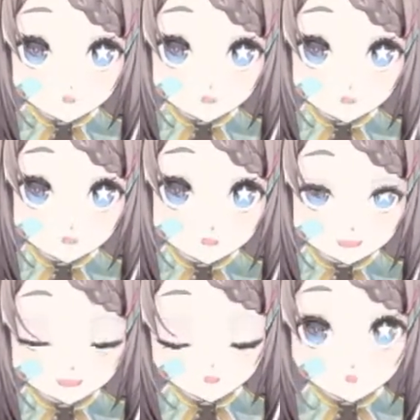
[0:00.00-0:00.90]
And
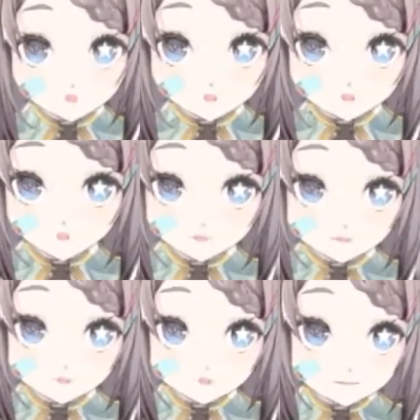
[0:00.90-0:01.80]
normally
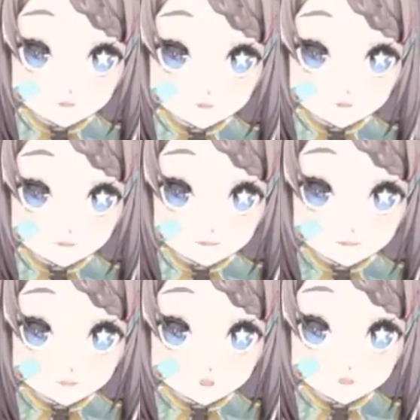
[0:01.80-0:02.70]
speaking, you want
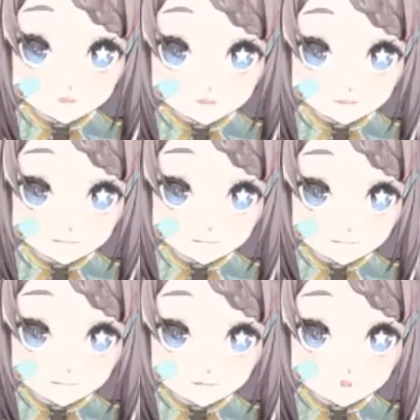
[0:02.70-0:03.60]
to
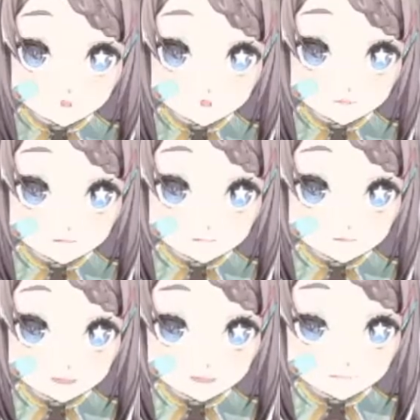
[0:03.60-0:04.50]
use
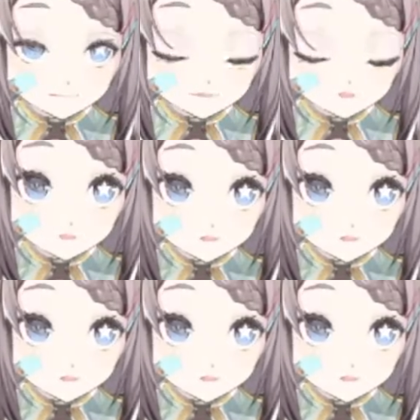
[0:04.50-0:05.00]
apt-get,